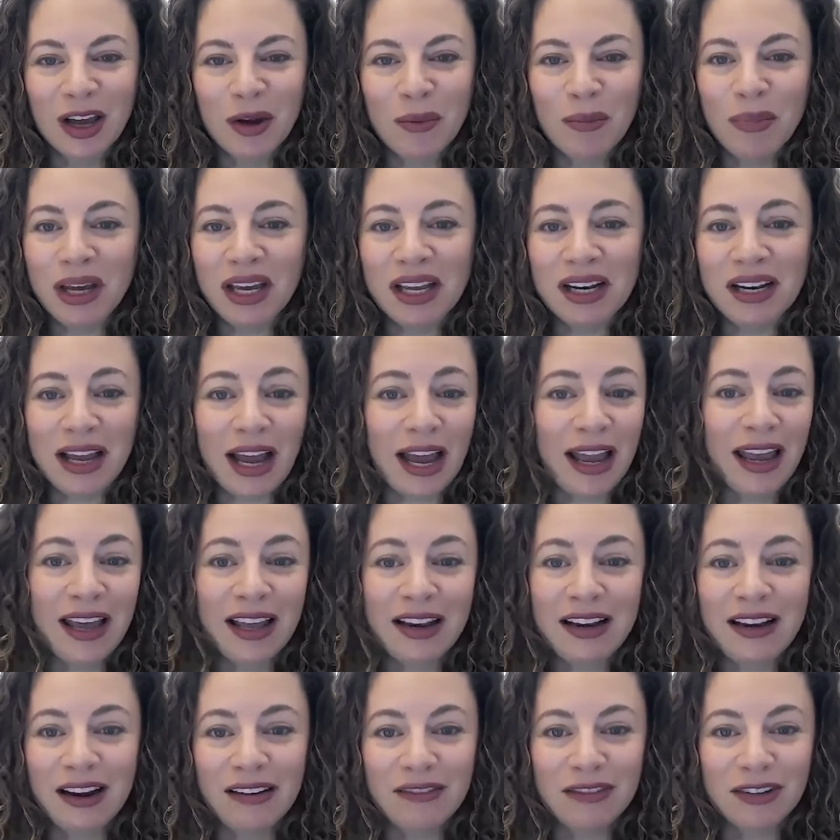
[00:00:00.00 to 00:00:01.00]
But I had
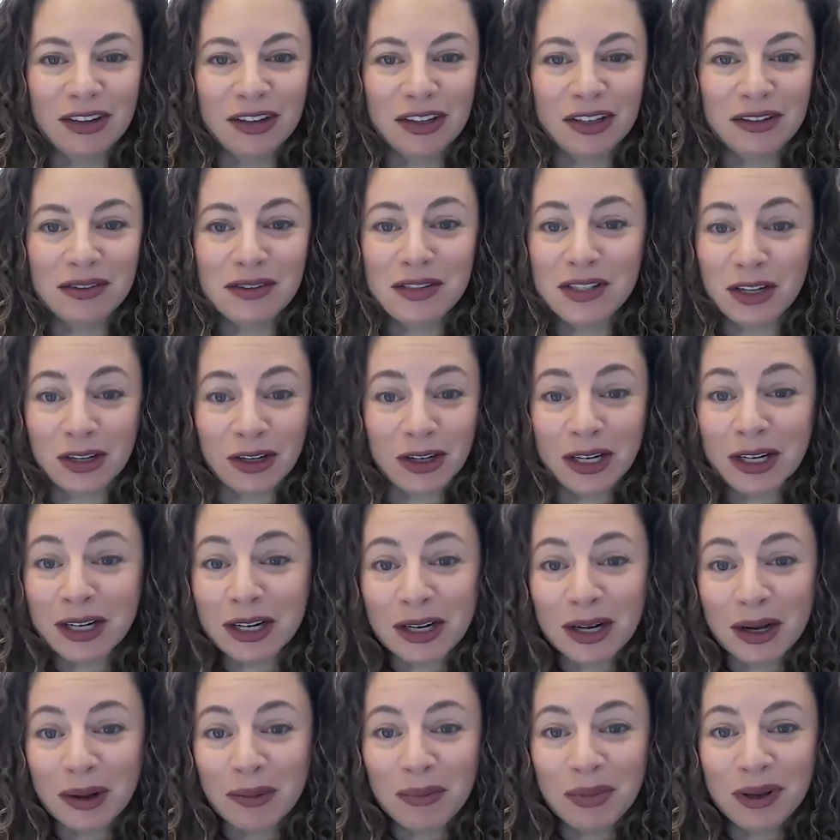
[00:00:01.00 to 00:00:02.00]
never started a
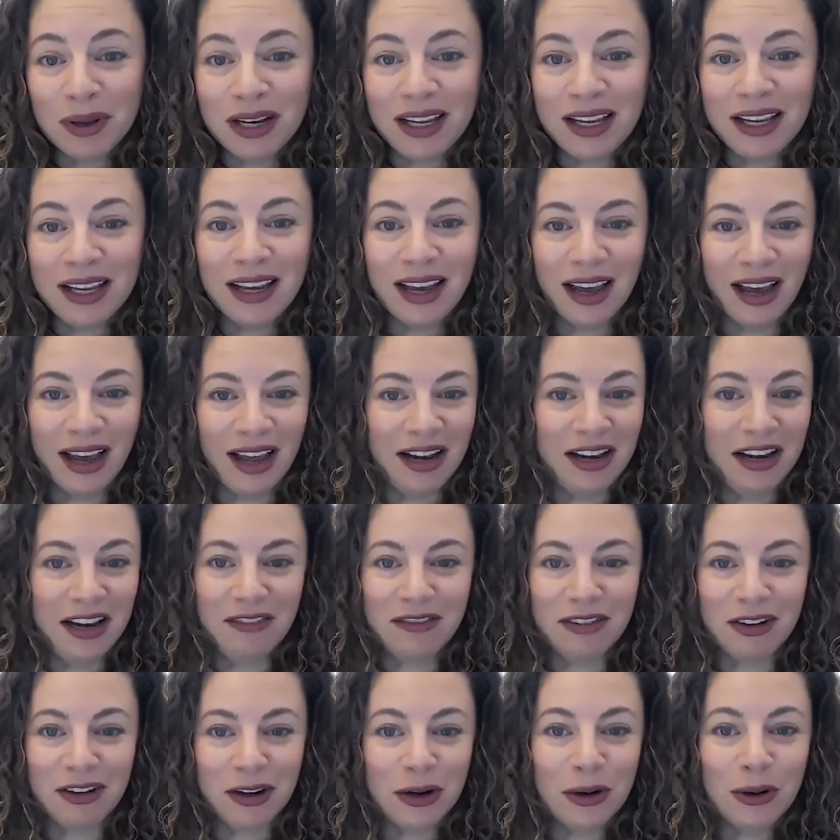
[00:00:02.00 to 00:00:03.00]
company, had
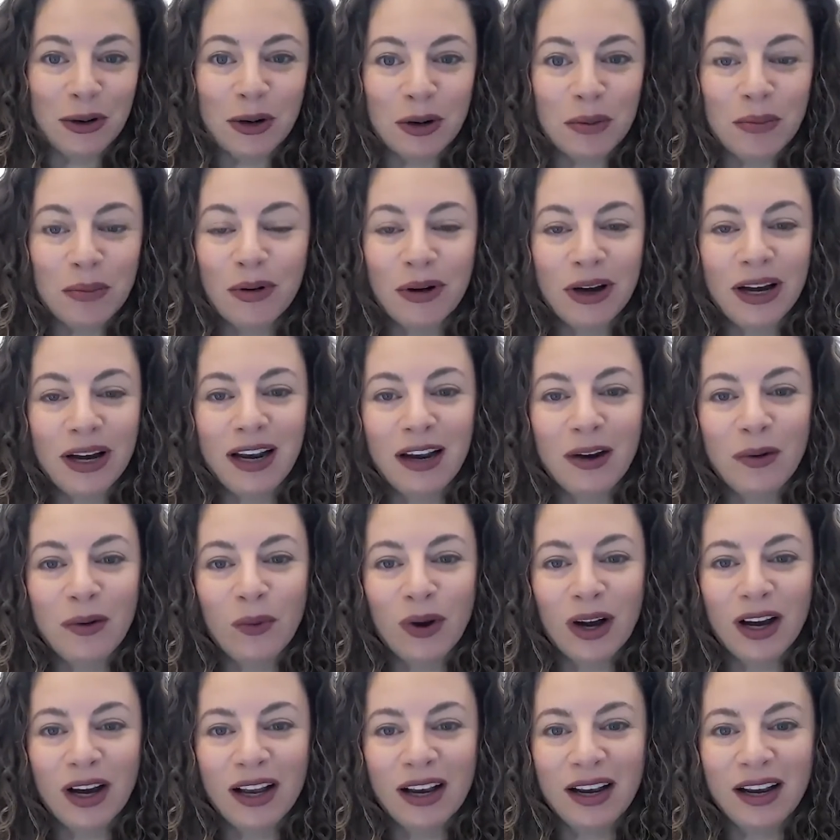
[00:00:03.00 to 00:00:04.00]
never incorporated
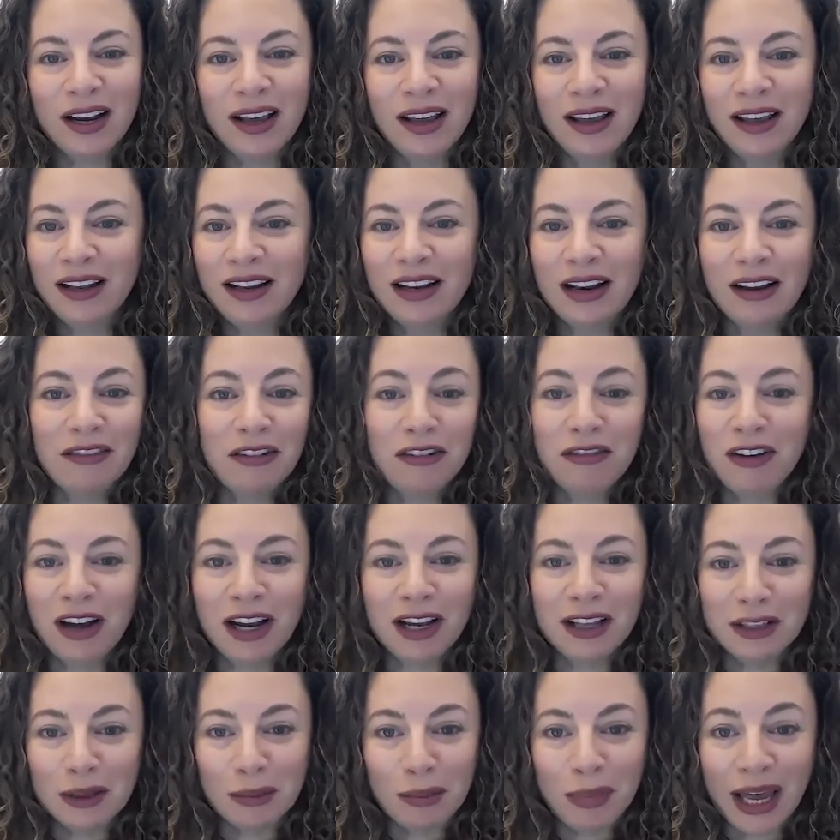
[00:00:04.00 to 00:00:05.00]
one, never
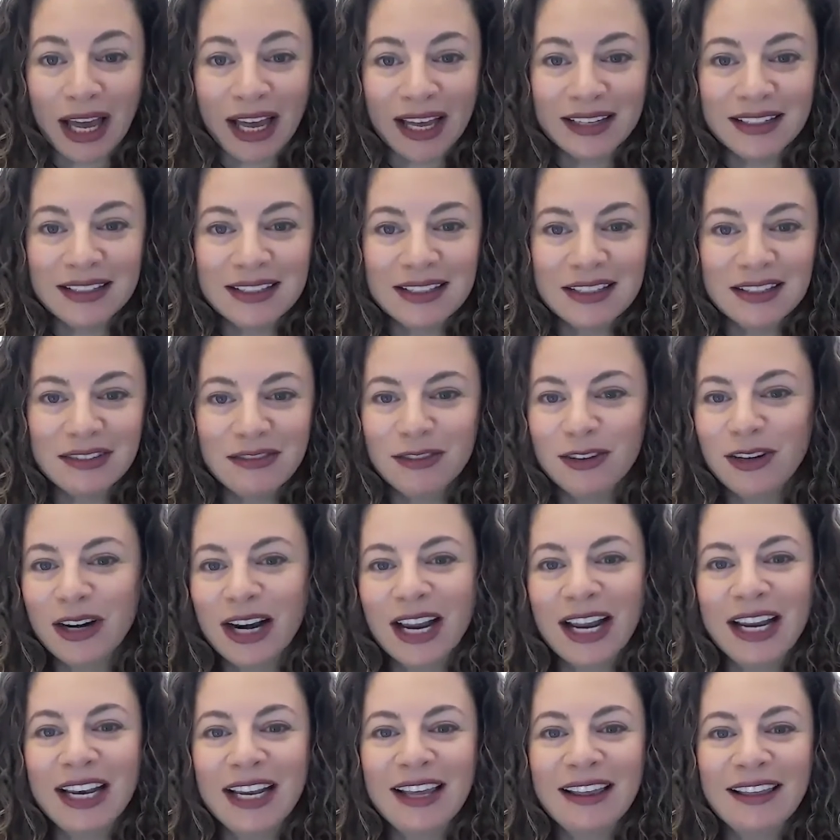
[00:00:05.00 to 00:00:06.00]
filed a patent for
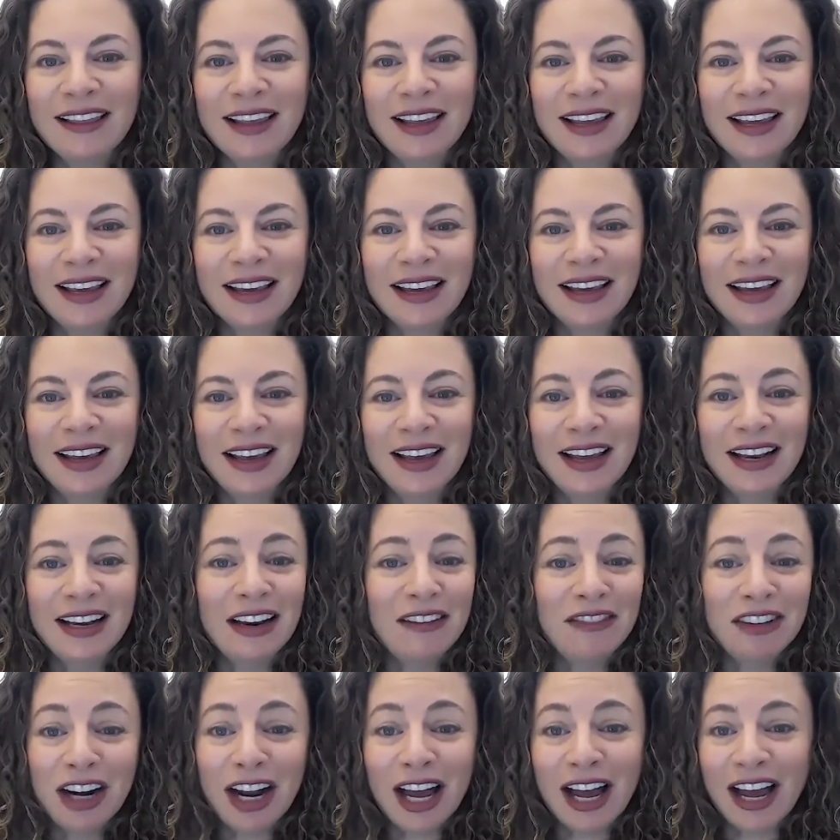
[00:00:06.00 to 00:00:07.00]
anything,
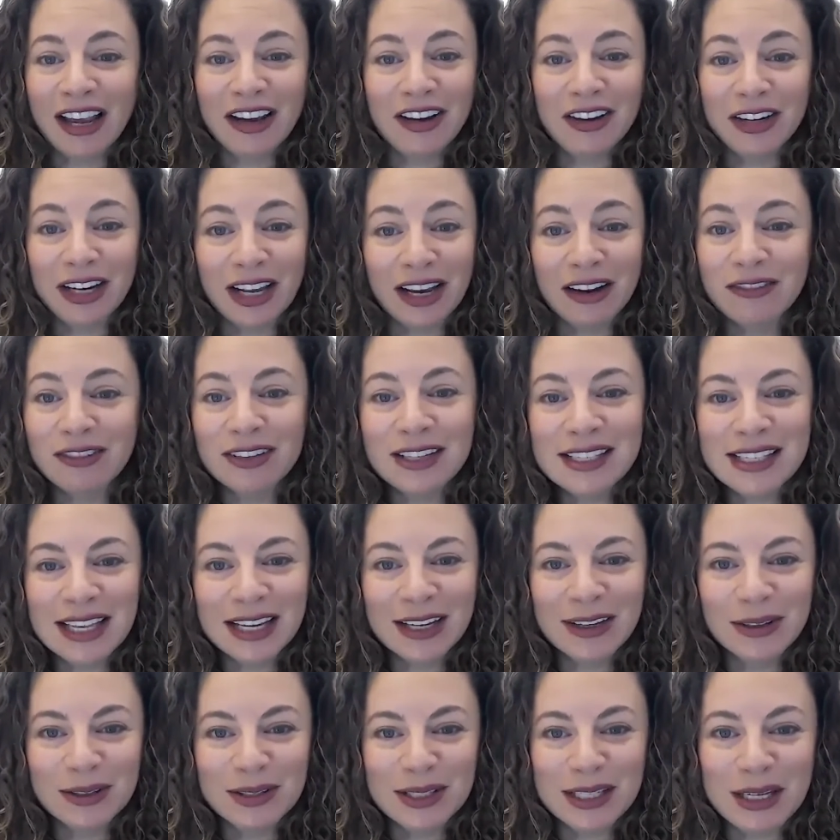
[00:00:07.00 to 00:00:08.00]
never hired every
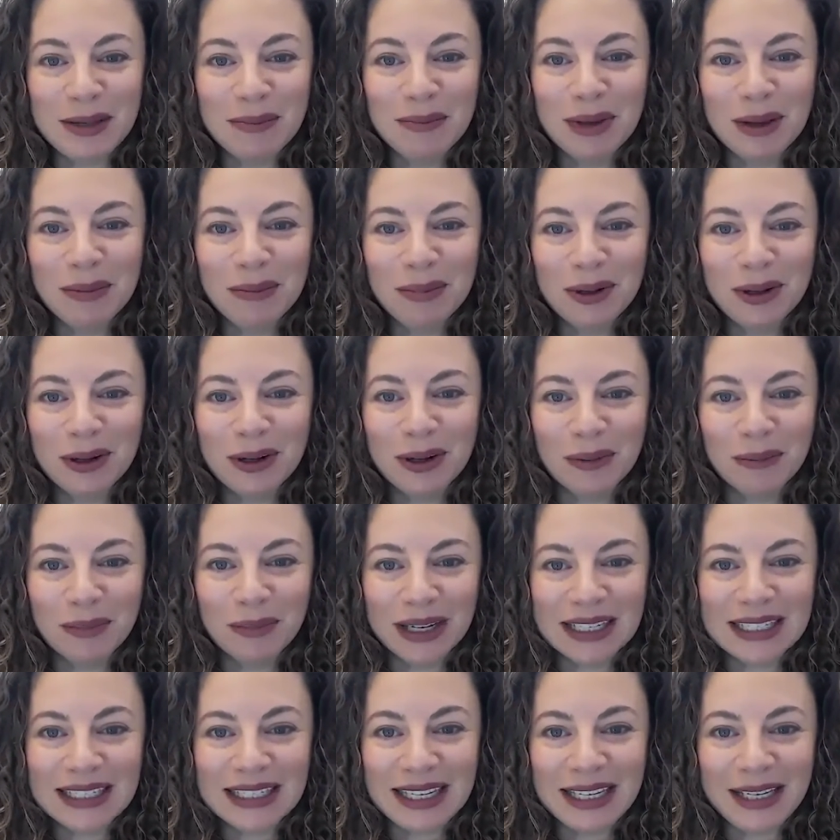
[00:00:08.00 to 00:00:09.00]
single team member on
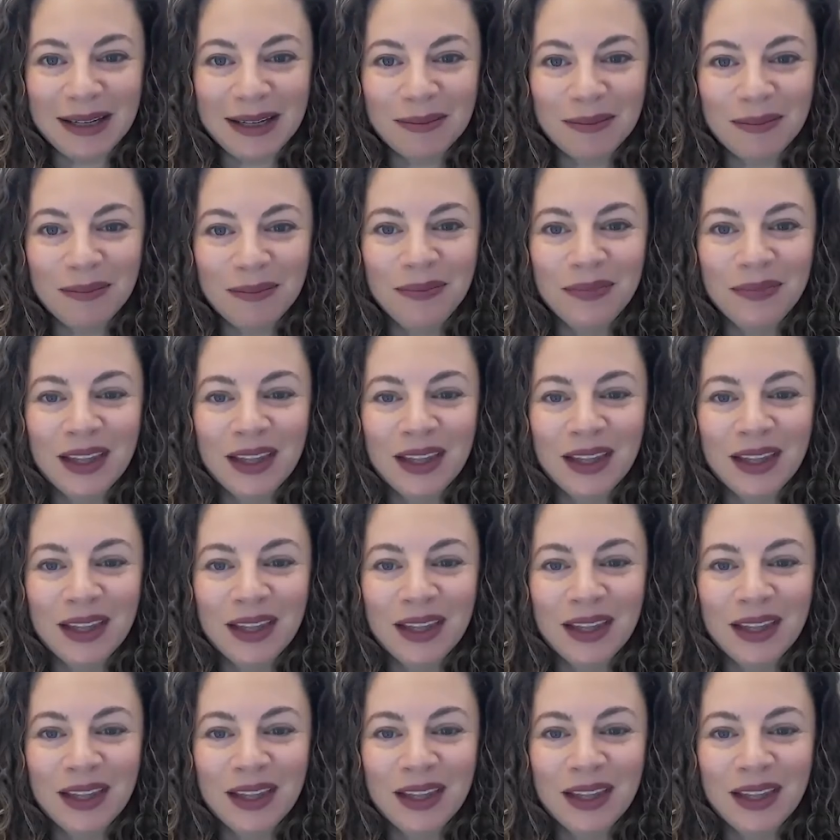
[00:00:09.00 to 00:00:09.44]
my team.